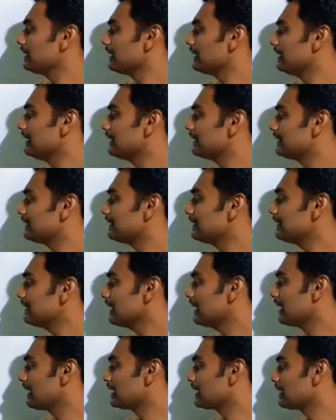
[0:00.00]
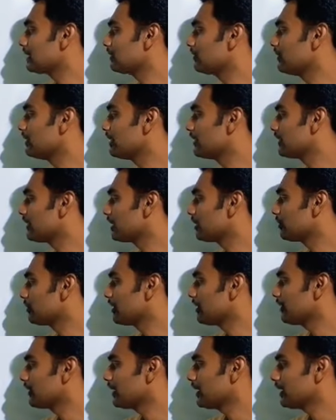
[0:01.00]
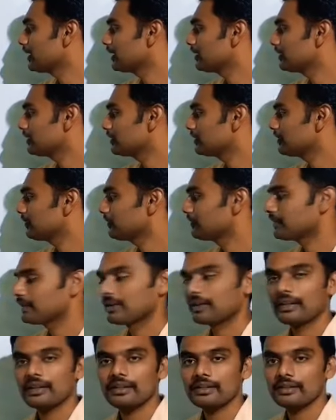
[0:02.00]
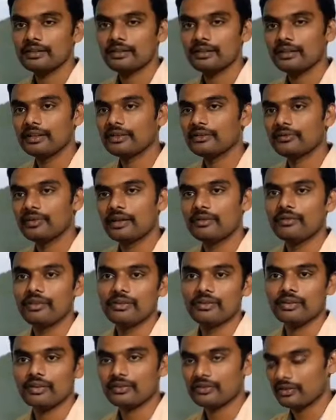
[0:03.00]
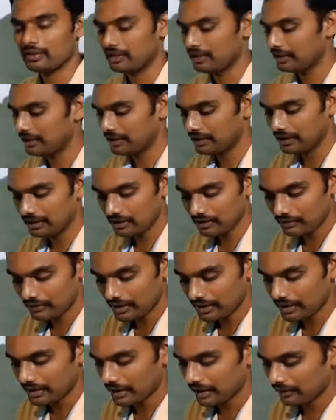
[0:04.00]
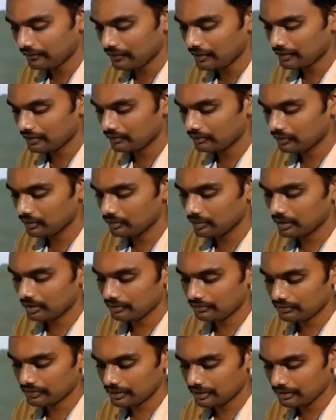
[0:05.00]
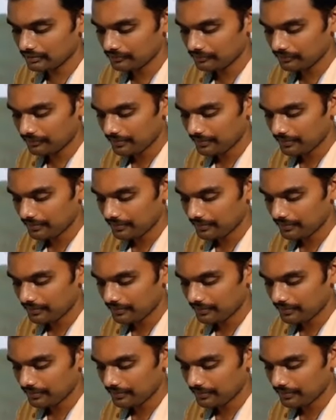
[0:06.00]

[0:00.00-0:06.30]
E is the electric field setup inside it. Okay, this we have discussed in detail while deriving the formula of it.